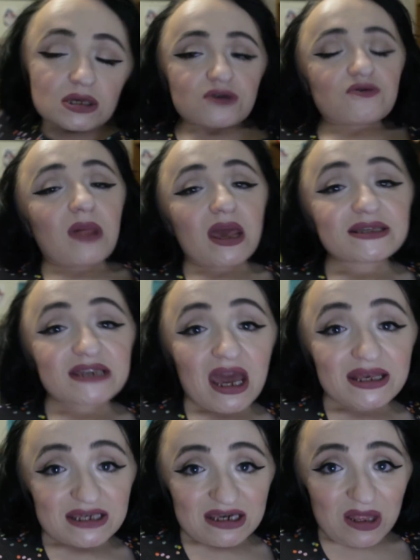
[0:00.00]
So the next thing
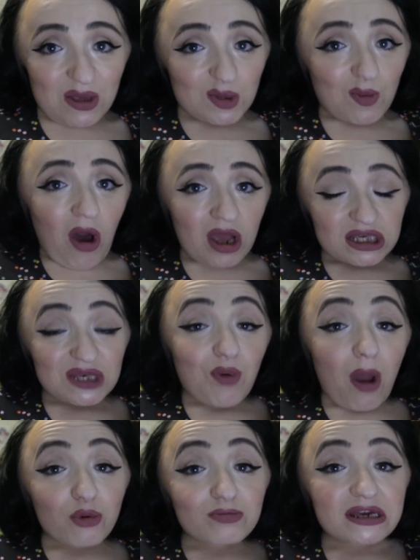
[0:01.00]
I see in this box is
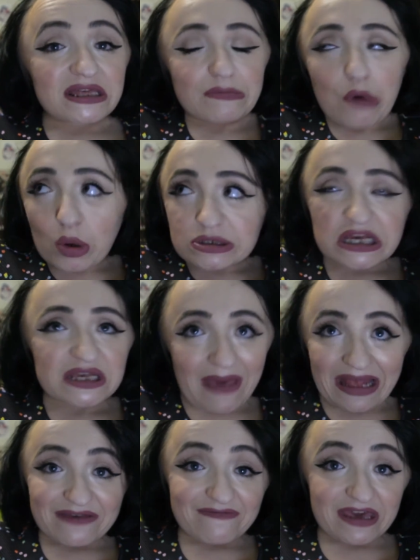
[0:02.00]
probably the most
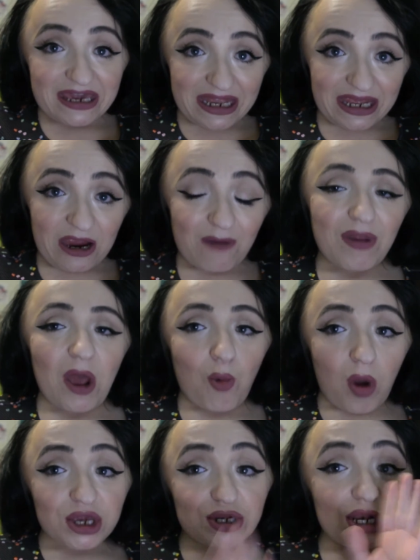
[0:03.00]
expensive thing in here, but I
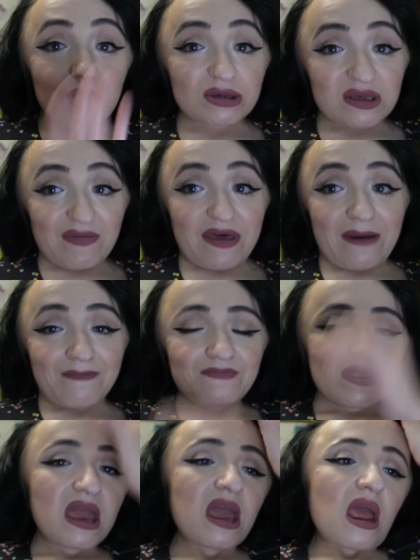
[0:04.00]
want you to know something.
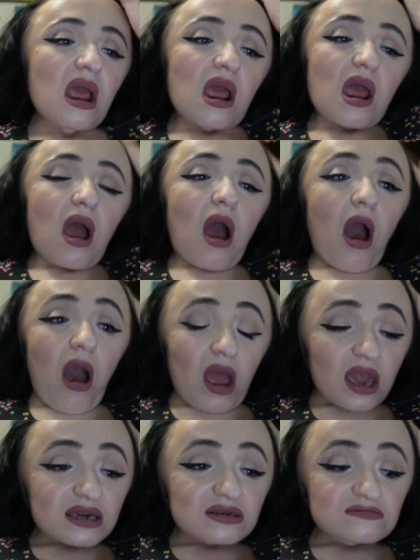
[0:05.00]

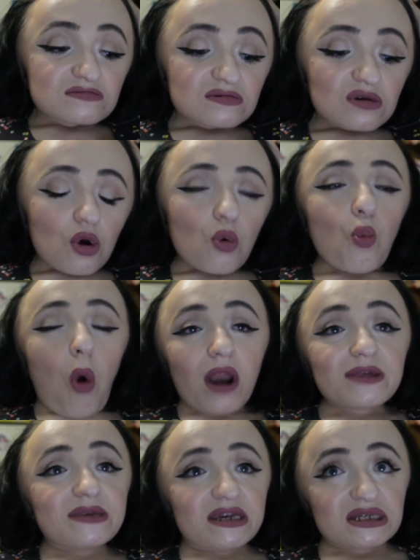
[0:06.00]
I
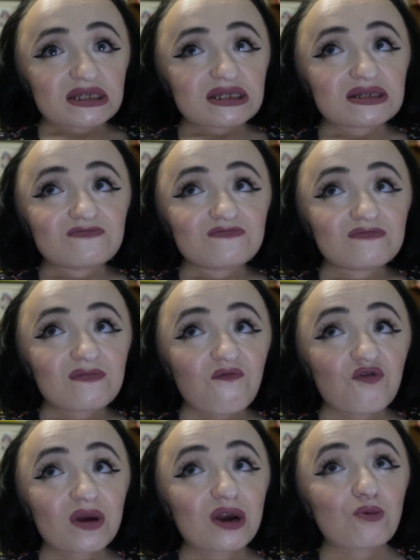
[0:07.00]
wanted this
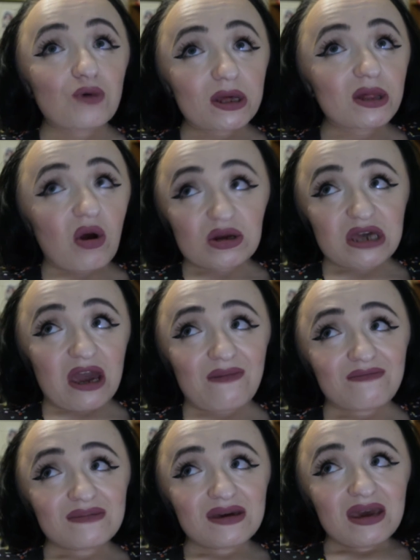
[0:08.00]
for like a really long
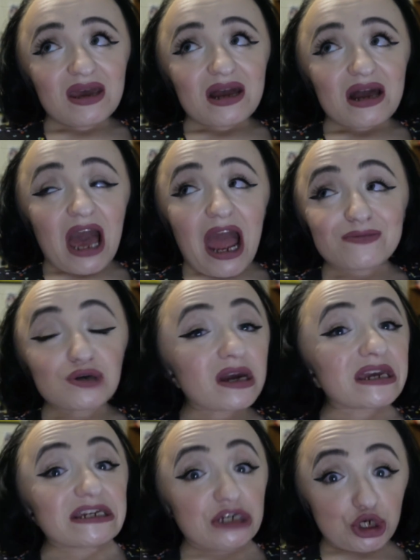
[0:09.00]
time. I'm
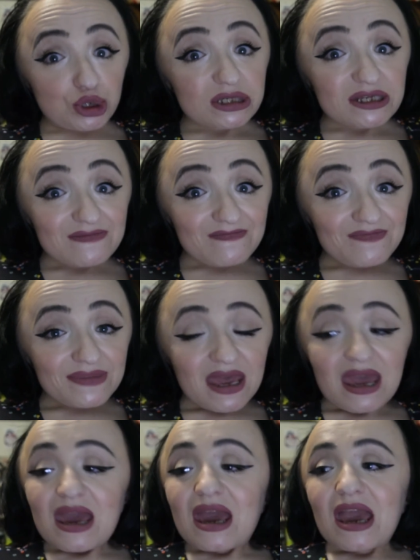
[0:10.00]
talking years.
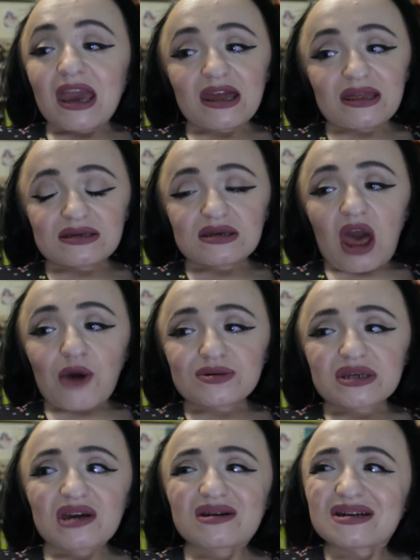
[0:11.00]
And I was like,